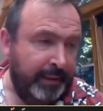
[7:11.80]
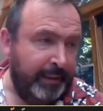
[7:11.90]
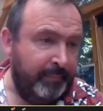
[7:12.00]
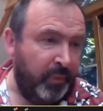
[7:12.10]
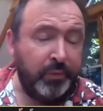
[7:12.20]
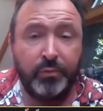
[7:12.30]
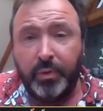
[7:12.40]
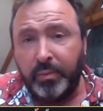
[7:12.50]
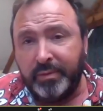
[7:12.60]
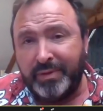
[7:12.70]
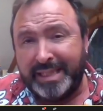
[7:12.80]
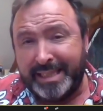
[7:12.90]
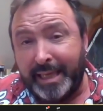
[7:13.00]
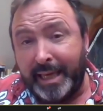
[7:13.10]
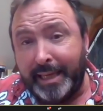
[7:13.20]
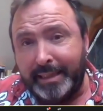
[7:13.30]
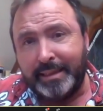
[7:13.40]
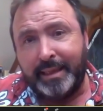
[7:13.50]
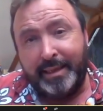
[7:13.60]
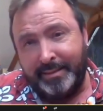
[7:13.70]
on the role of the state,
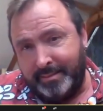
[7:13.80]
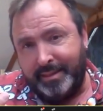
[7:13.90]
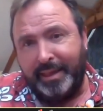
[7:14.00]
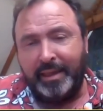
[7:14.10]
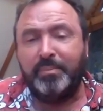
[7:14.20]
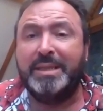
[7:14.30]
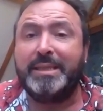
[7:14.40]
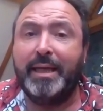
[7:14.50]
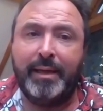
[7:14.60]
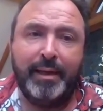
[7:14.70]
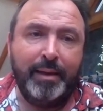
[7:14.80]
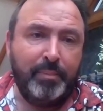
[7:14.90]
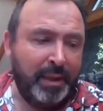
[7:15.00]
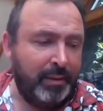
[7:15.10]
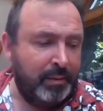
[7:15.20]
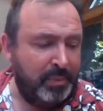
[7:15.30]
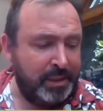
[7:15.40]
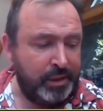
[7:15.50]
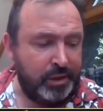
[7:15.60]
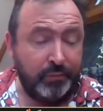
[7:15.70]
and thinking particularly about the
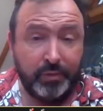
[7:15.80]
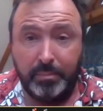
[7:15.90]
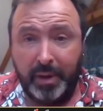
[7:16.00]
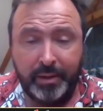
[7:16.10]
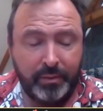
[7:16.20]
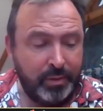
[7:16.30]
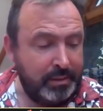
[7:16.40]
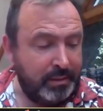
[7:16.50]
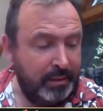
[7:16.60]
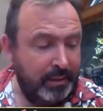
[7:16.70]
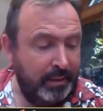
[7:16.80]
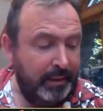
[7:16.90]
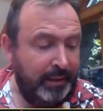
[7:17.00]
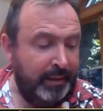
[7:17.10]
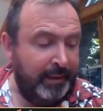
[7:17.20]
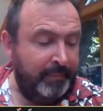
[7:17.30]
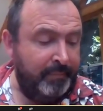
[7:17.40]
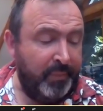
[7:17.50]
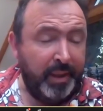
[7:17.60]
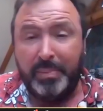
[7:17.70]
position of the migrant,
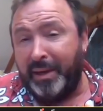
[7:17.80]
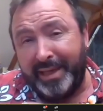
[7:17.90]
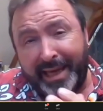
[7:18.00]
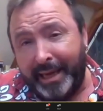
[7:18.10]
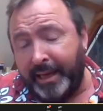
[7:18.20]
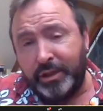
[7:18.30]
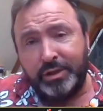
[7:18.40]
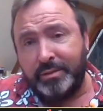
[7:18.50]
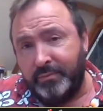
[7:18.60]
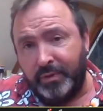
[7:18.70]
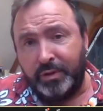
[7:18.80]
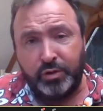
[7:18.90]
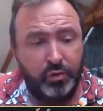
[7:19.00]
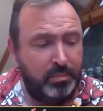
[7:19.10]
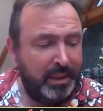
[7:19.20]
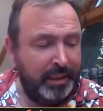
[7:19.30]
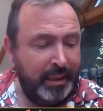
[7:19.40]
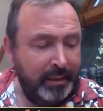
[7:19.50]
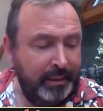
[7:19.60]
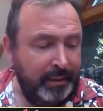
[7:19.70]
about cash and virtual
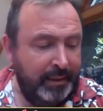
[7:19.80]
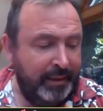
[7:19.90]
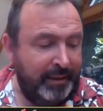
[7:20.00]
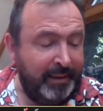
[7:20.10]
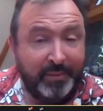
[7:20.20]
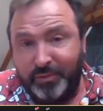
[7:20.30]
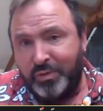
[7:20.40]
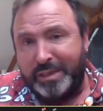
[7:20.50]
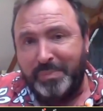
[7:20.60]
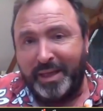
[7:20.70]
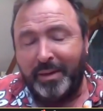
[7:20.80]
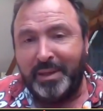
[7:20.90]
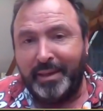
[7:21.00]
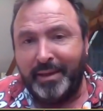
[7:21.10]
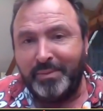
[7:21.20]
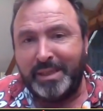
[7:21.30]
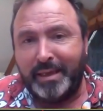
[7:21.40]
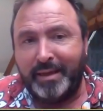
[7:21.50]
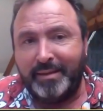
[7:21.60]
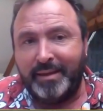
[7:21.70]
money. After all, it's becoming, I was
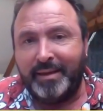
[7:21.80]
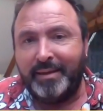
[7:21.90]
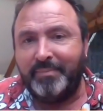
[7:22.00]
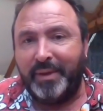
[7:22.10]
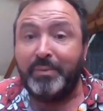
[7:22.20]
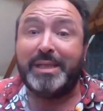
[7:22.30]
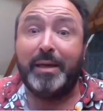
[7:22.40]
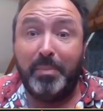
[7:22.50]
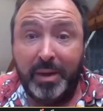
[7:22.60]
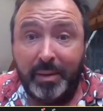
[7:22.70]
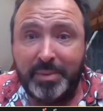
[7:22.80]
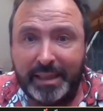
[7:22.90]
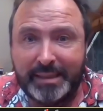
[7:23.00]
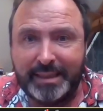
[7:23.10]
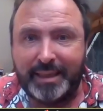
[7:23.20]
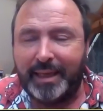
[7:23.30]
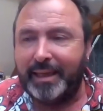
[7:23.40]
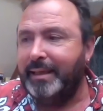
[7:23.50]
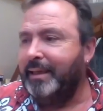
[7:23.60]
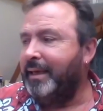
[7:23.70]
in a pub
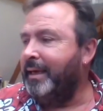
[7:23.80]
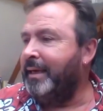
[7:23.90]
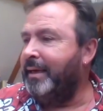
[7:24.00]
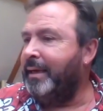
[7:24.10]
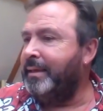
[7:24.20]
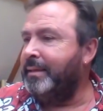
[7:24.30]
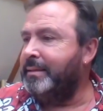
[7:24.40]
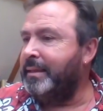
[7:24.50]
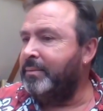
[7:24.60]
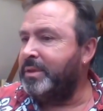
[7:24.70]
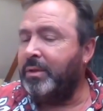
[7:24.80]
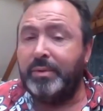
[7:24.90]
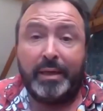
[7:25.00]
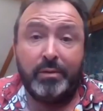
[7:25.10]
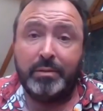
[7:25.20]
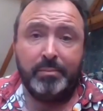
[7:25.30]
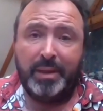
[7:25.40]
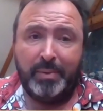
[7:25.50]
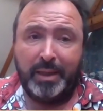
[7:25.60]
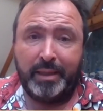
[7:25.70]
yesterday, and I was told I couldn't
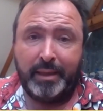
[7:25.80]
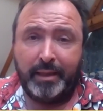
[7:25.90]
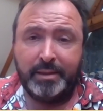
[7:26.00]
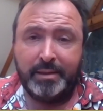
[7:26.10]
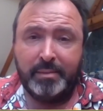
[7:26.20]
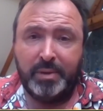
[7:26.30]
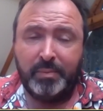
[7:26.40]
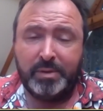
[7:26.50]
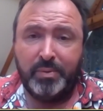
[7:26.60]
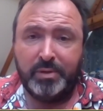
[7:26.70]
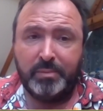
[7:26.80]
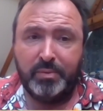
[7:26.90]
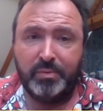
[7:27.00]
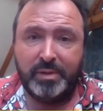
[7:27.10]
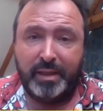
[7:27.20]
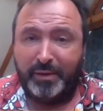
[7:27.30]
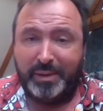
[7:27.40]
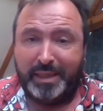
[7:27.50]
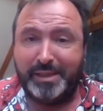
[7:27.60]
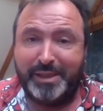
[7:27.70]
pay by cash. It simply wasn't possible. So they
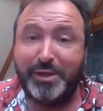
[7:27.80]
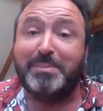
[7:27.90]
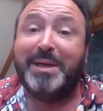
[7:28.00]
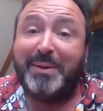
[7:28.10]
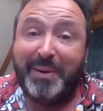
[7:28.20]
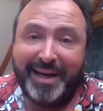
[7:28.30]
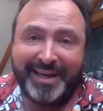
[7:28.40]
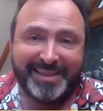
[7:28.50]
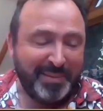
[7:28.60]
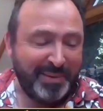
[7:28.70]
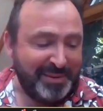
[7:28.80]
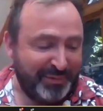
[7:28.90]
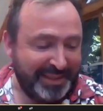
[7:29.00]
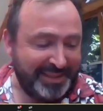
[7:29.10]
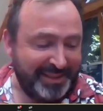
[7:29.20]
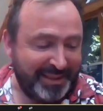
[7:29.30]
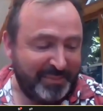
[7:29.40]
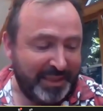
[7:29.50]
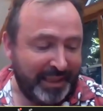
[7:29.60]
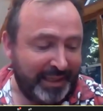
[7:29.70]
would actually turn me away, I suppose, if I turned up
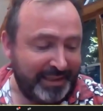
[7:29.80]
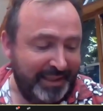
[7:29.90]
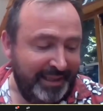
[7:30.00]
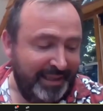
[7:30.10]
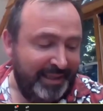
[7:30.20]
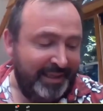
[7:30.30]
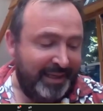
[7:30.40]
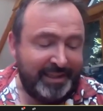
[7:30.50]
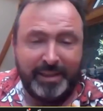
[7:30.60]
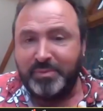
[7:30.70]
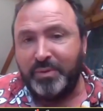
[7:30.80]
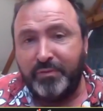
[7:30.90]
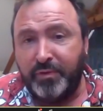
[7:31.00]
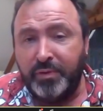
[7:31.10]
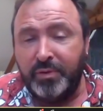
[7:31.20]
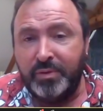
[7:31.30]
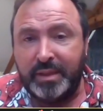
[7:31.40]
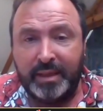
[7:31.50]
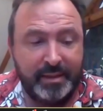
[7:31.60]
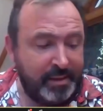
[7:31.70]
with cash. A chapter on food,
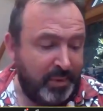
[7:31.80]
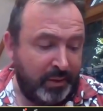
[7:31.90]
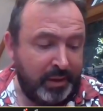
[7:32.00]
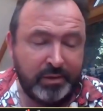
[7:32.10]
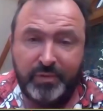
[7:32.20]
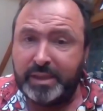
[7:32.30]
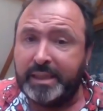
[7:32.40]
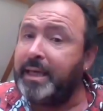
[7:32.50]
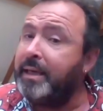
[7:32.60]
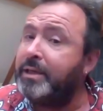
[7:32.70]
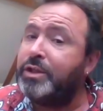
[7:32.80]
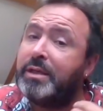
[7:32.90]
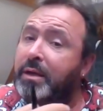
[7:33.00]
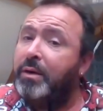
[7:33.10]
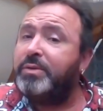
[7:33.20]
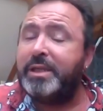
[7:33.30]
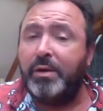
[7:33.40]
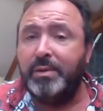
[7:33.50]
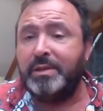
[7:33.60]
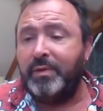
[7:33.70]
something on artificial intelligence, and a whole
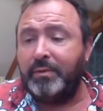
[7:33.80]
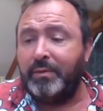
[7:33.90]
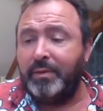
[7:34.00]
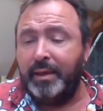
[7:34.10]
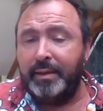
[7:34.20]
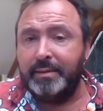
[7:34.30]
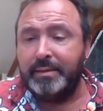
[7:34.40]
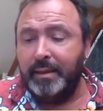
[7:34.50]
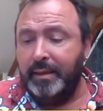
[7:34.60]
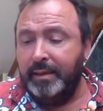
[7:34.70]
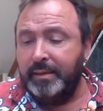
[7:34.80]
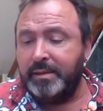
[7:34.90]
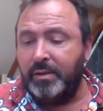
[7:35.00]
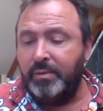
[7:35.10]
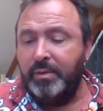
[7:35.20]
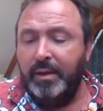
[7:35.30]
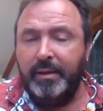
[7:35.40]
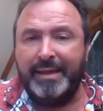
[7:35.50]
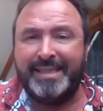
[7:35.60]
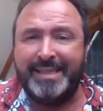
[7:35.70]
series of other things. So
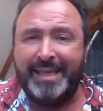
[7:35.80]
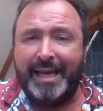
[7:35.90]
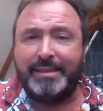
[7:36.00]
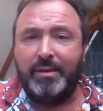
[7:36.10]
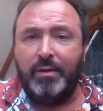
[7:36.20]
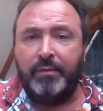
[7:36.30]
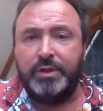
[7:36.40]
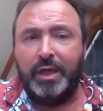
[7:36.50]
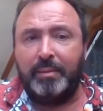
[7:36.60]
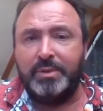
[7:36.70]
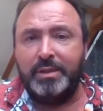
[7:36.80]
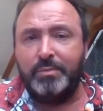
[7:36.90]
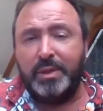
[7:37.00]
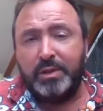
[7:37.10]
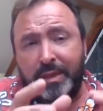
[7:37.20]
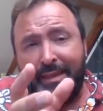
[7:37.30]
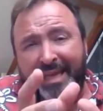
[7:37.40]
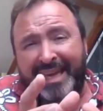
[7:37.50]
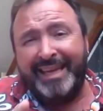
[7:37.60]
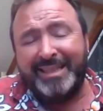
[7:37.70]
a set of chapters which in
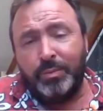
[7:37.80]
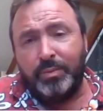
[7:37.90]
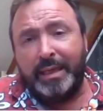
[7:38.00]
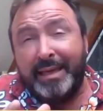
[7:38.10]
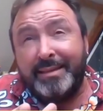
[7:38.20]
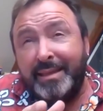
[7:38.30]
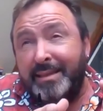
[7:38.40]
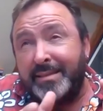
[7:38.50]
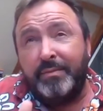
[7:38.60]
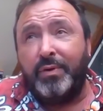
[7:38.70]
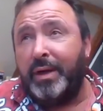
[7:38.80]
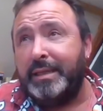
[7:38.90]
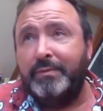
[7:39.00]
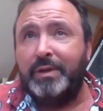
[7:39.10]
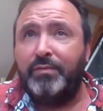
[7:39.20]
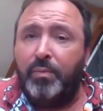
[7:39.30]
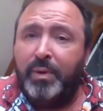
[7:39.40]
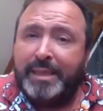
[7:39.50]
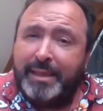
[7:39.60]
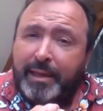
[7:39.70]
a variety of different
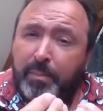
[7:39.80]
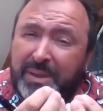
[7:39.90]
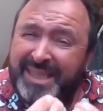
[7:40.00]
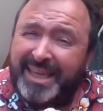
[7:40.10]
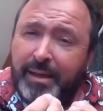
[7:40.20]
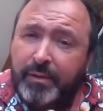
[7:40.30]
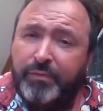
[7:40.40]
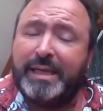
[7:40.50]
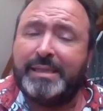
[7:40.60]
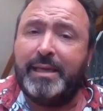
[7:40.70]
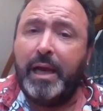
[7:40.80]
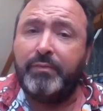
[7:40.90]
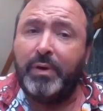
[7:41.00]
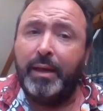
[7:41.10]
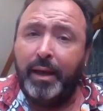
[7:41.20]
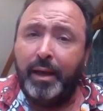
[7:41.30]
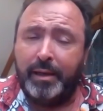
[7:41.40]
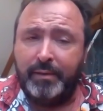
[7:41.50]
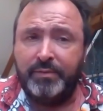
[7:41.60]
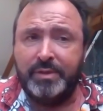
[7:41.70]
ways take a particular facet of our
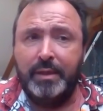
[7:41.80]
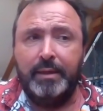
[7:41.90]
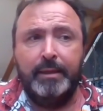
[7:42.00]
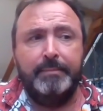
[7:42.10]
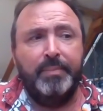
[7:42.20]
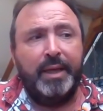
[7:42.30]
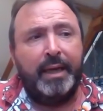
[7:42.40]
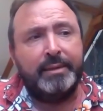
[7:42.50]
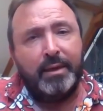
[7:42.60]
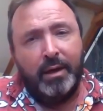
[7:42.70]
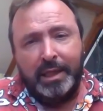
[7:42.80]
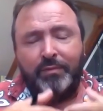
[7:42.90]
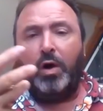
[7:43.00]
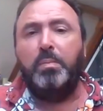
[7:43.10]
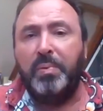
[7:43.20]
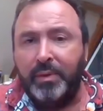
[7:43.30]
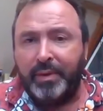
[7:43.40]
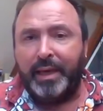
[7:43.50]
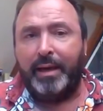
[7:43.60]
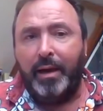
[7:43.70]
lives and kind of open
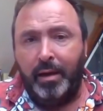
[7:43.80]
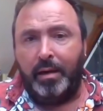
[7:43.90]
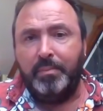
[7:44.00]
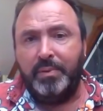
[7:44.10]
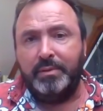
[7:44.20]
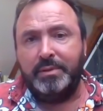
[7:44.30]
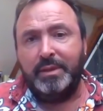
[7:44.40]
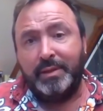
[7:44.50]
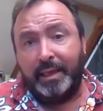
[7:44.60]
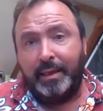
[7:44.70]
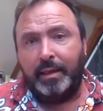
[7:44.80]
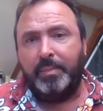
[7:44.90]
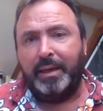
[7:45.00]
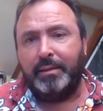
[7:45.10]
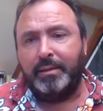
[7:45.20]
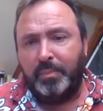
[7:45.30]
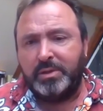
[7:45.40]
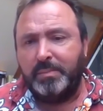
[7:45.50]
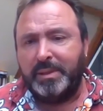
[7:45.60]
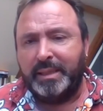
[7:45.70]
that up to thinking about the
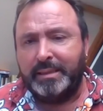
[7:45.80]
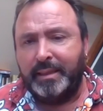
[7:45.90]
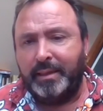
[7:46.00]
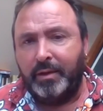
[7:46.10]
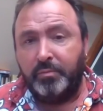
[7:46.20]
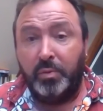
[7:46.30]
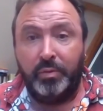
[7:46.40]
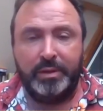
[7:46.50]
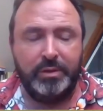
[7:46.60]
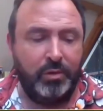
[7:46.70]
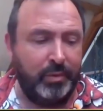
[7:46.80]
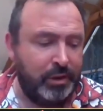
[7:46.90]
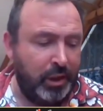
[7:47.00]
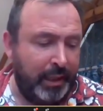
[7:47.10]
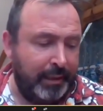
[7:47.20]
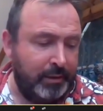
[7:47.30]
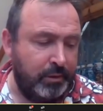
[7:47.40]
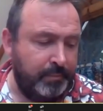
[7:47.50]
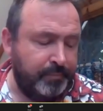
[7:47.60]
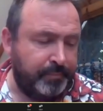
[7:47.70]
possibility of more enduring
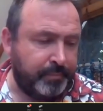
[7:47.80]
change.